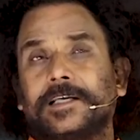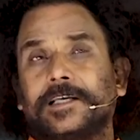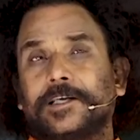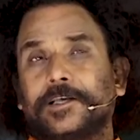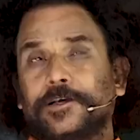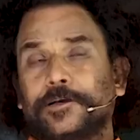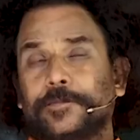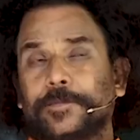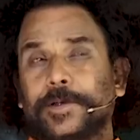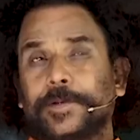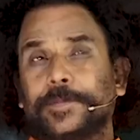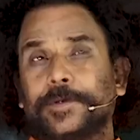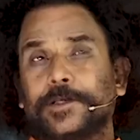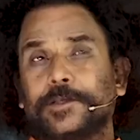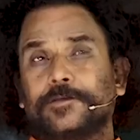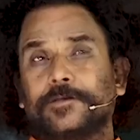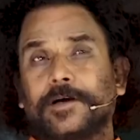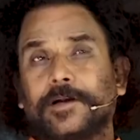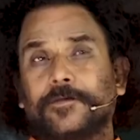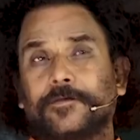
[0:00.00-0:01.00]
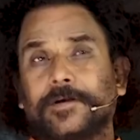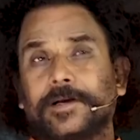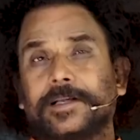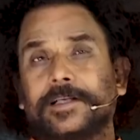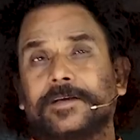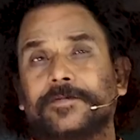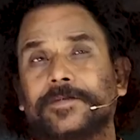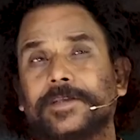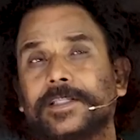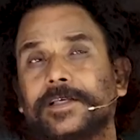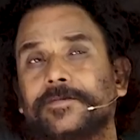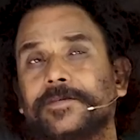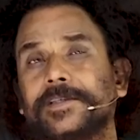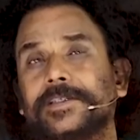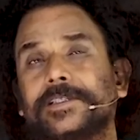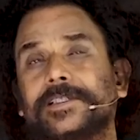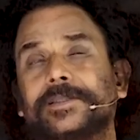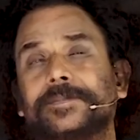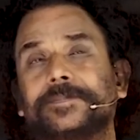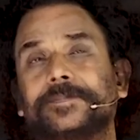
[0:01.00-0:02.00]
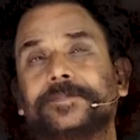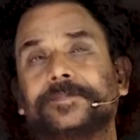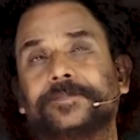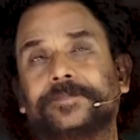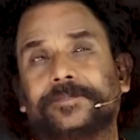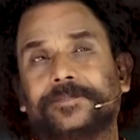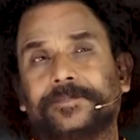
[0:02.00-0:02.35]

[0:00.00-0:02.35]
Human beings who are working with the wisdom.